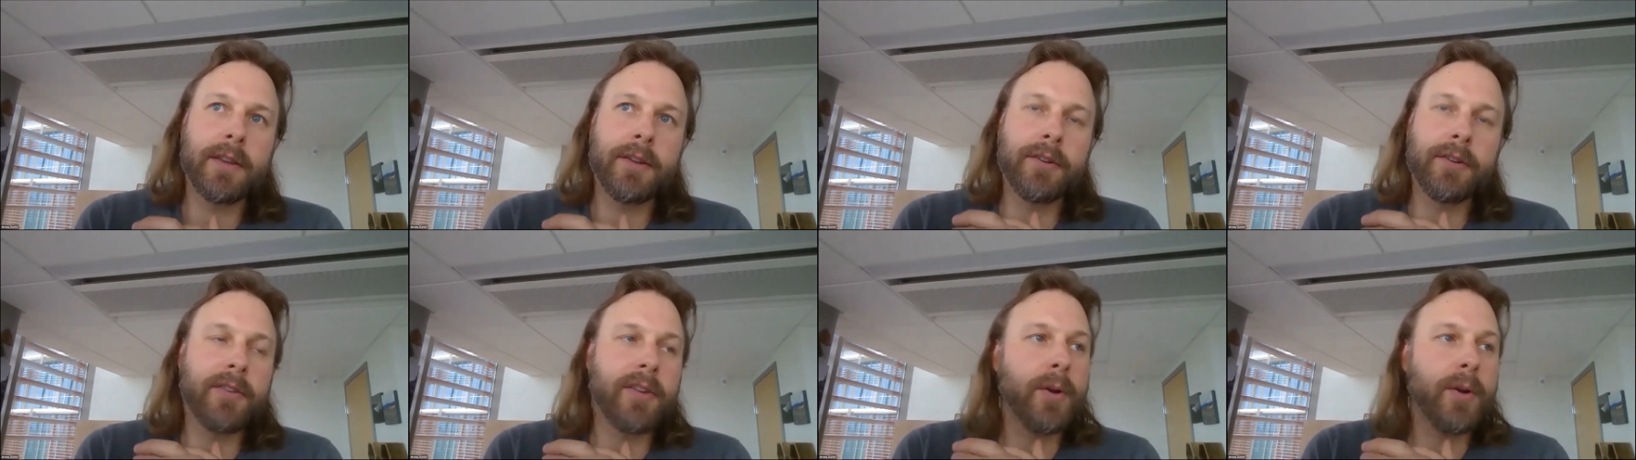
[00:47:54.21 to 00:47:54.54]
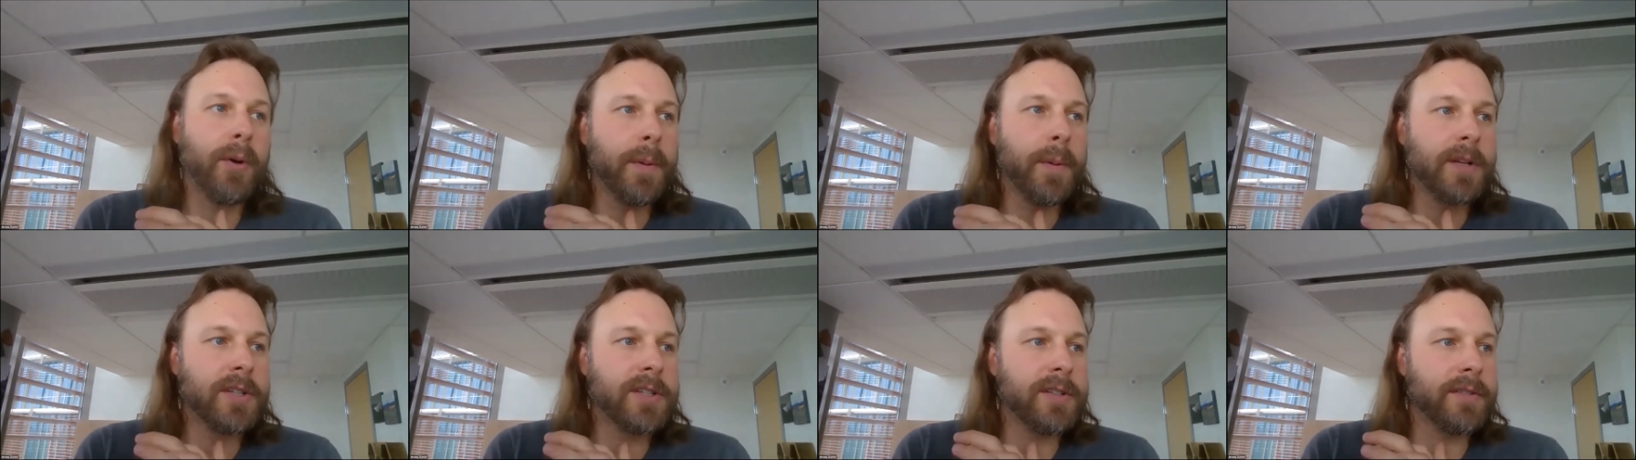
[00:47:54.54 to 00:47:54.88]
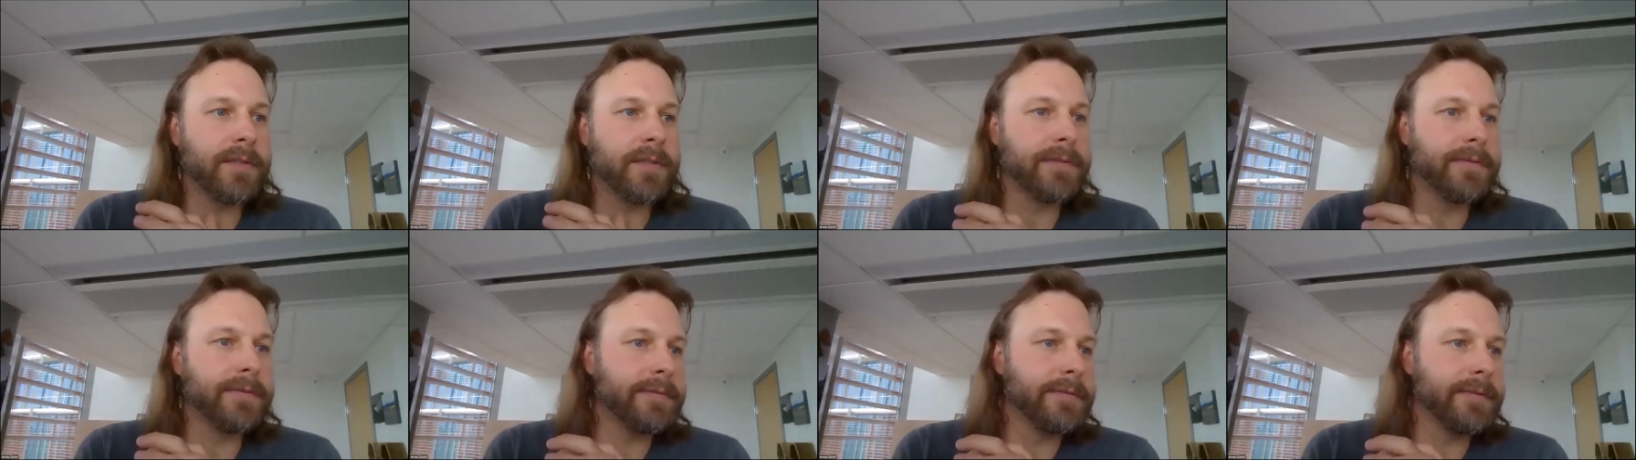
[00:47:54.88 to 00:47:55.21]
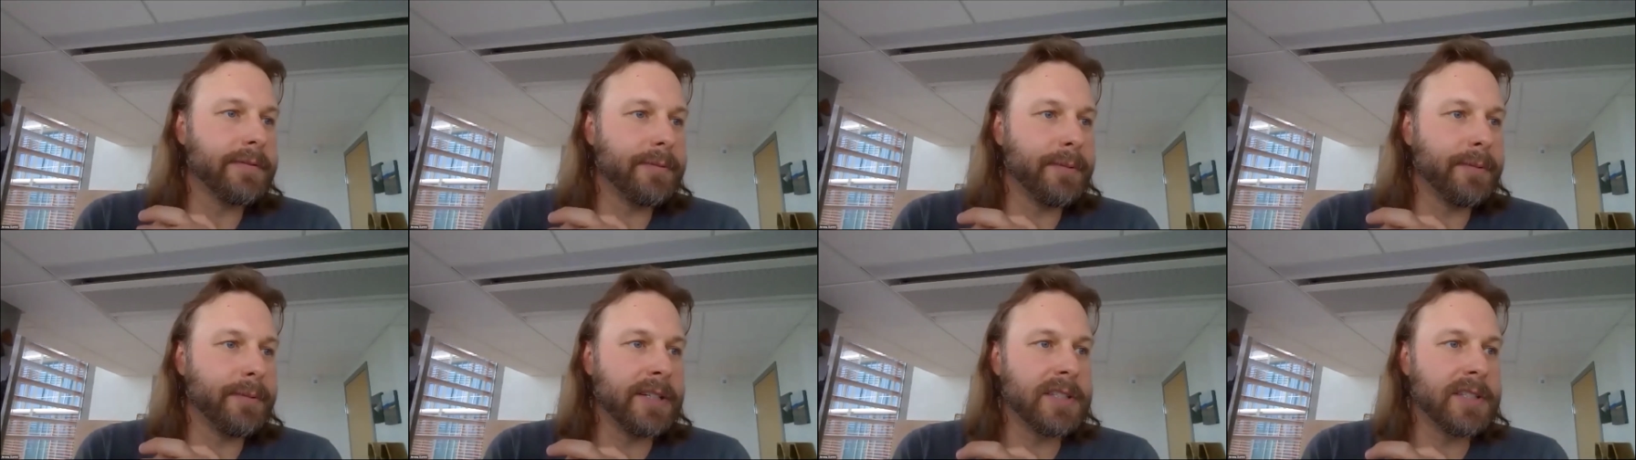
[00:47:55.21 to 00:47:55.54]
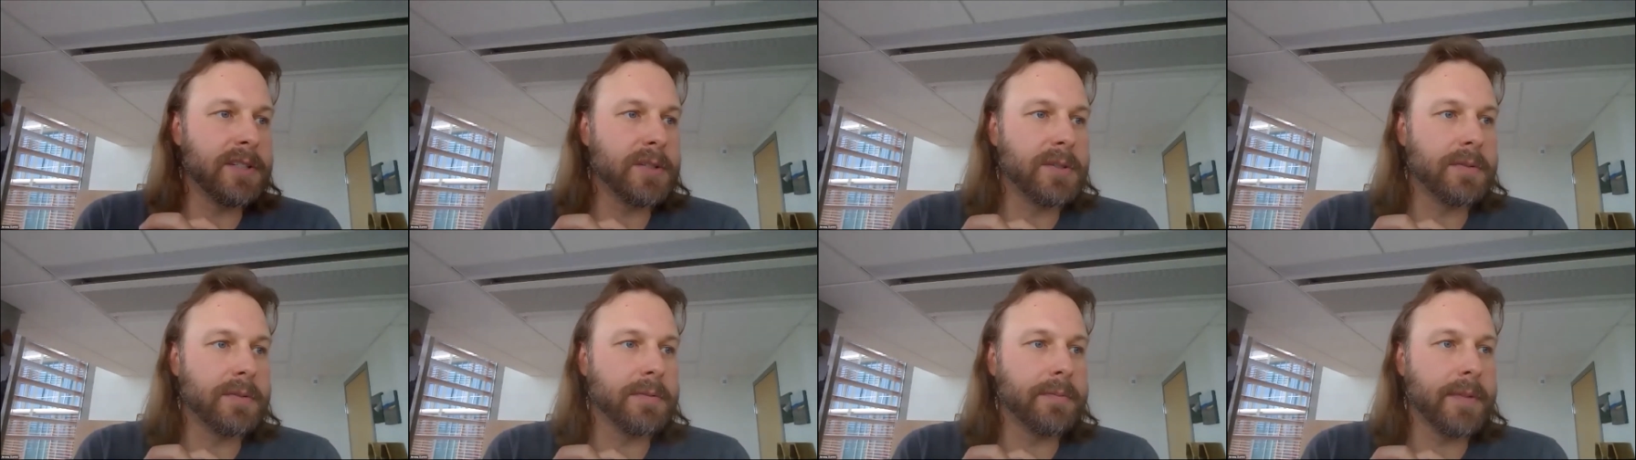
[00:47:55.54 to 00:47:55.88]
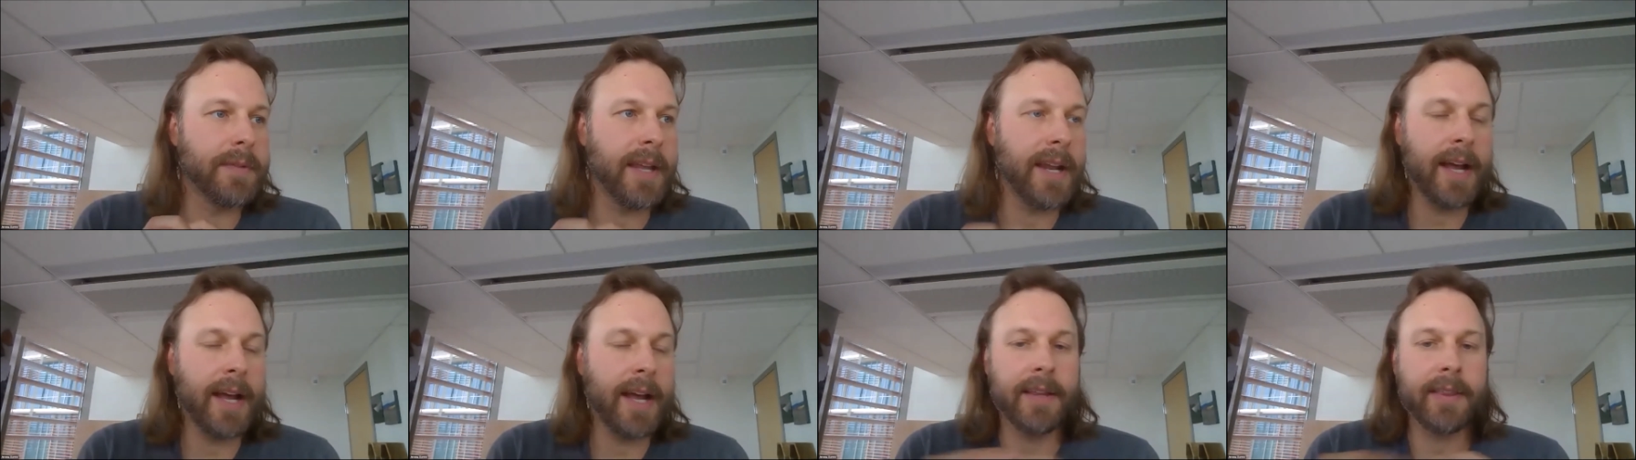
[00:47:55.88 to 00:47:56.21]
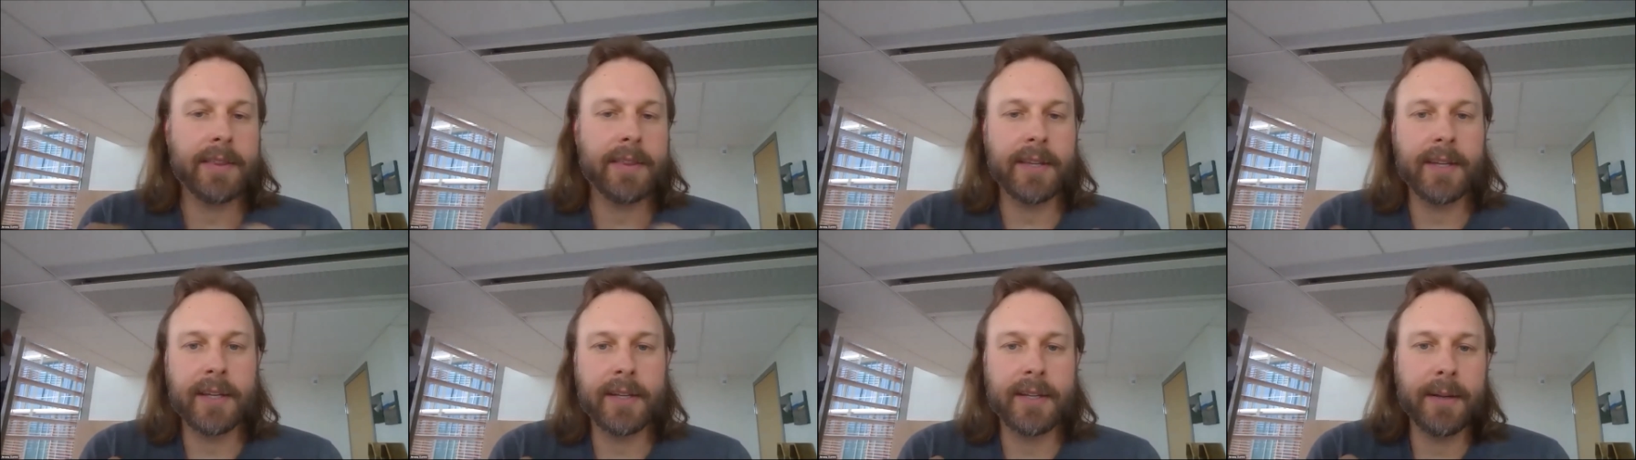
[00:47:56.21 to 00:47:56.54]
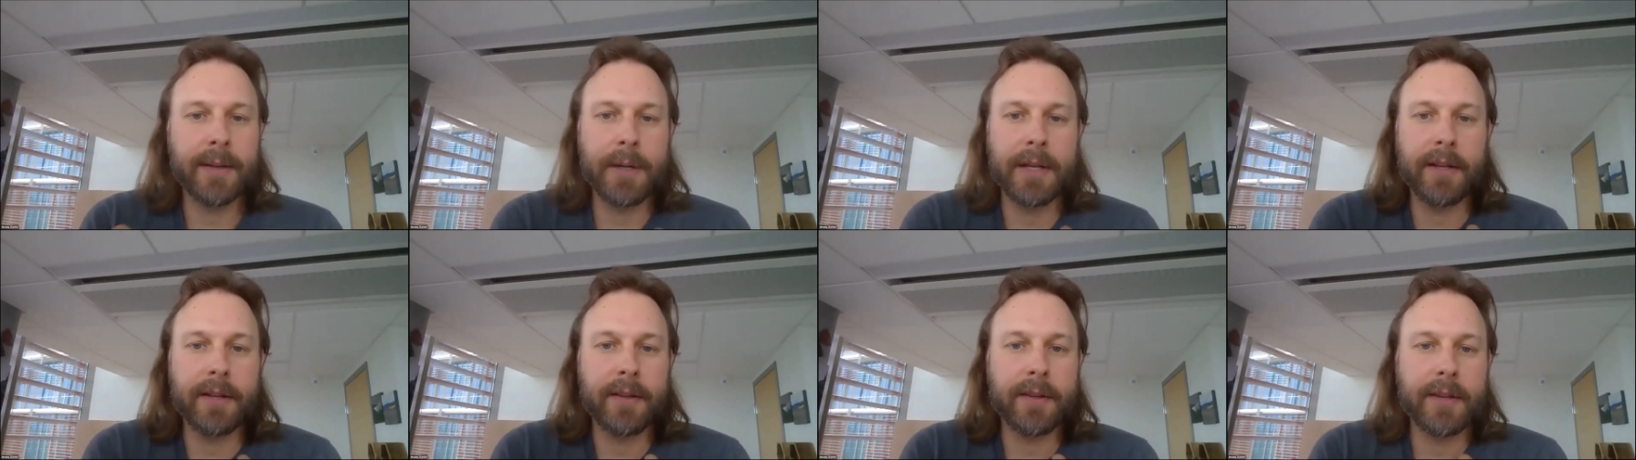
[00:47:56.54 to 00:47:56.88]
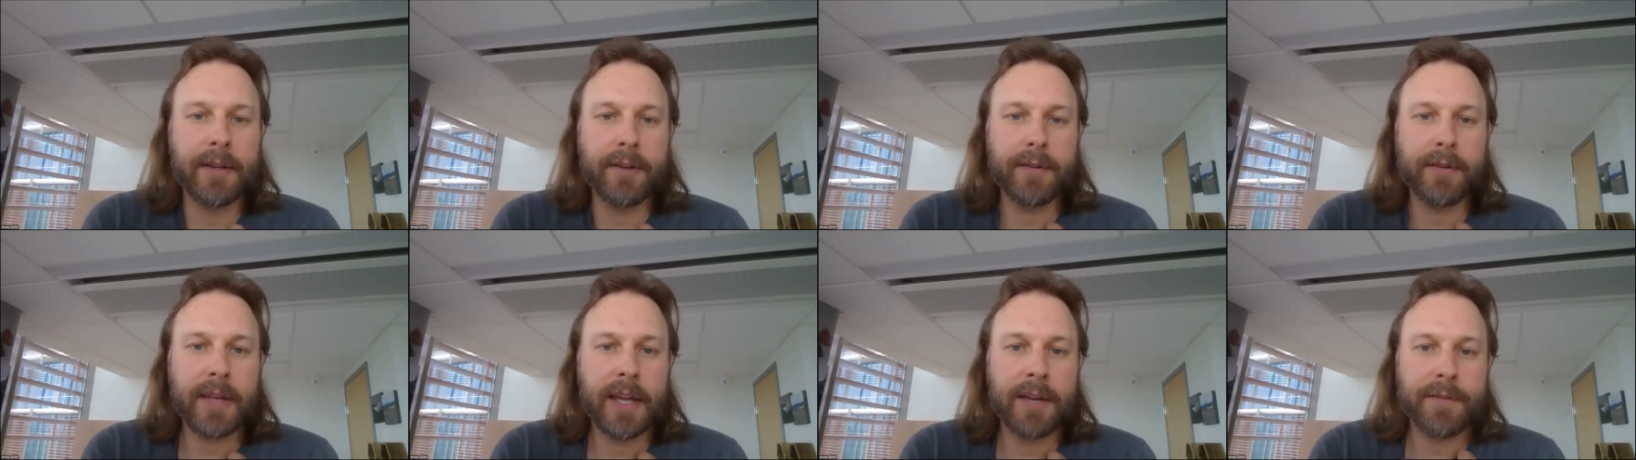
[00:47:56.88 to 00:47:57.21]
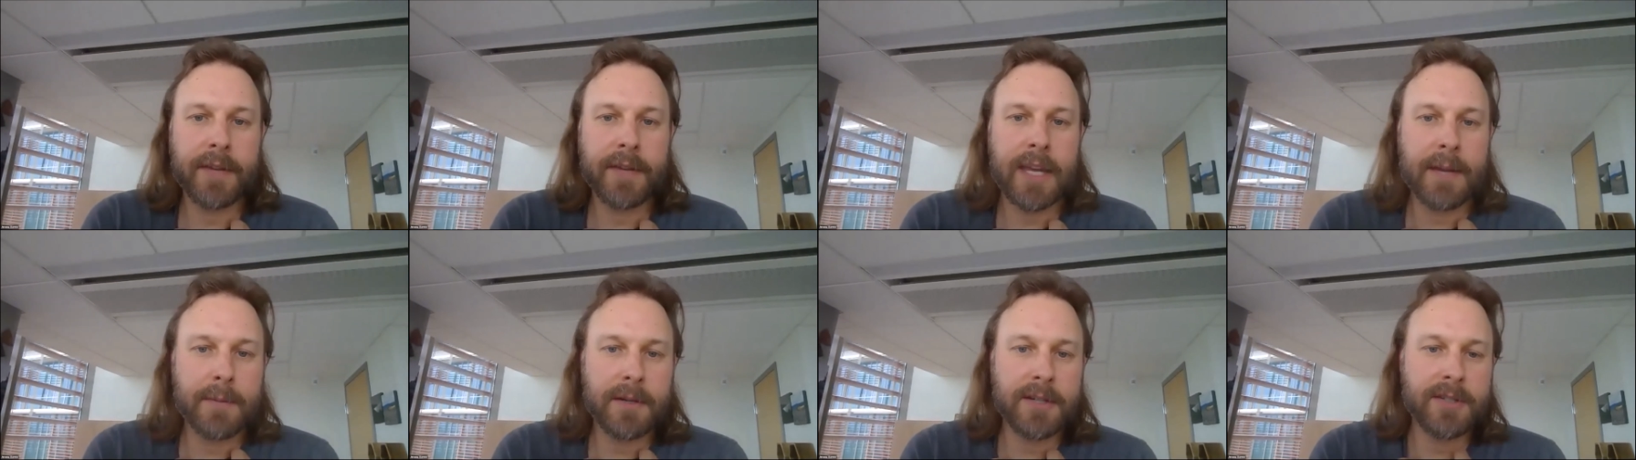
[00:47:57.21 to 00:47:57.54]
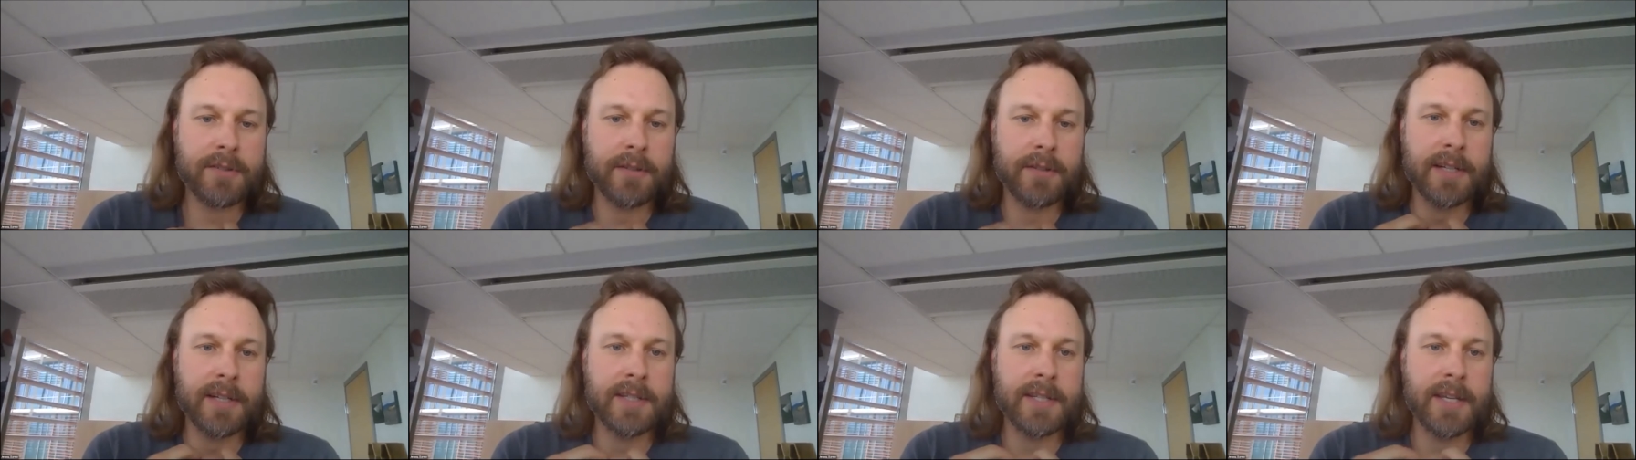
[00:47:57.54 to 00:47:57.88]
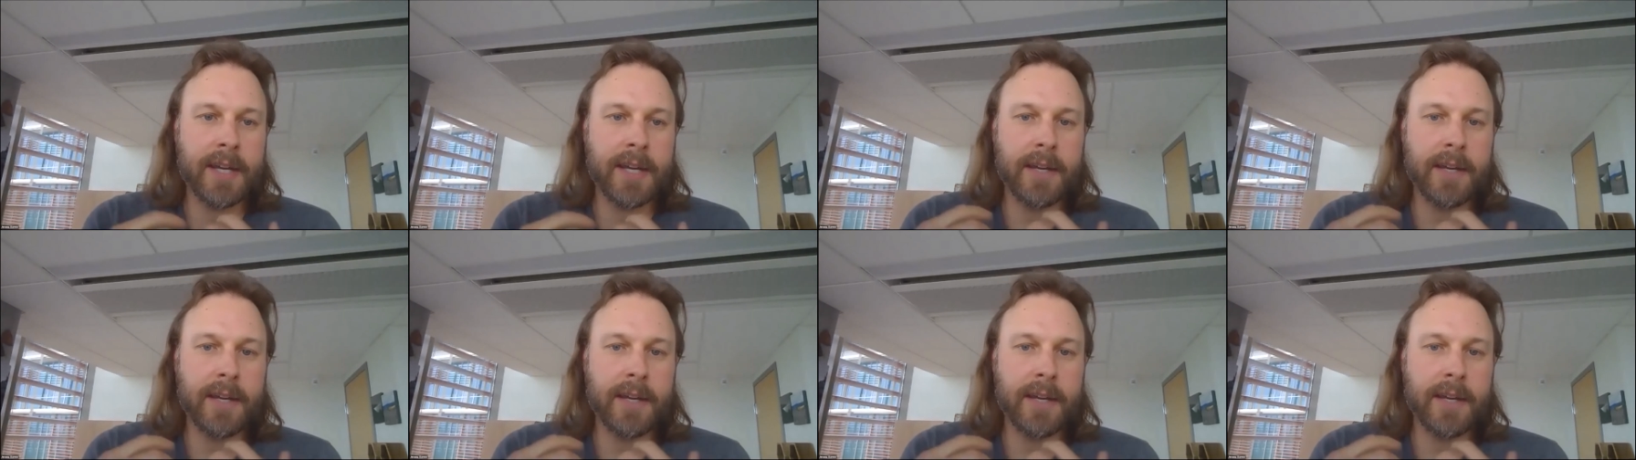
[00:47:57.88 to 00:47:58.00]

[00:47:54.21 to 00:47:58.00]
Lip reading: there's a whole bunch of reasons that I think, I mean, if chemistry